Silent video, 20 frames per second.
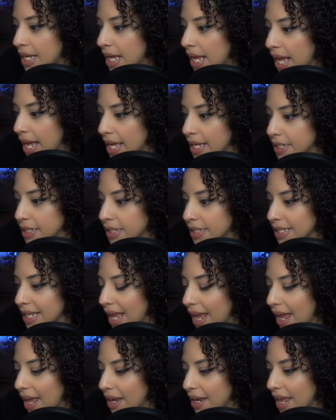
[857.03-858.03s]
S,
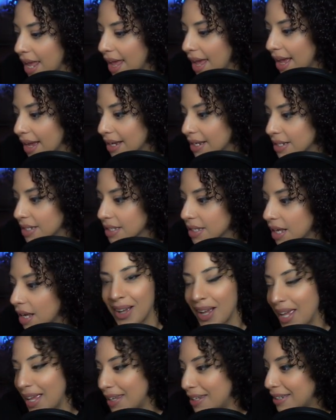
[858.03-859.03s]
and X,
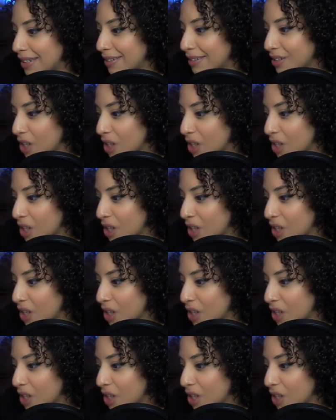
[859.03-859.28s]
and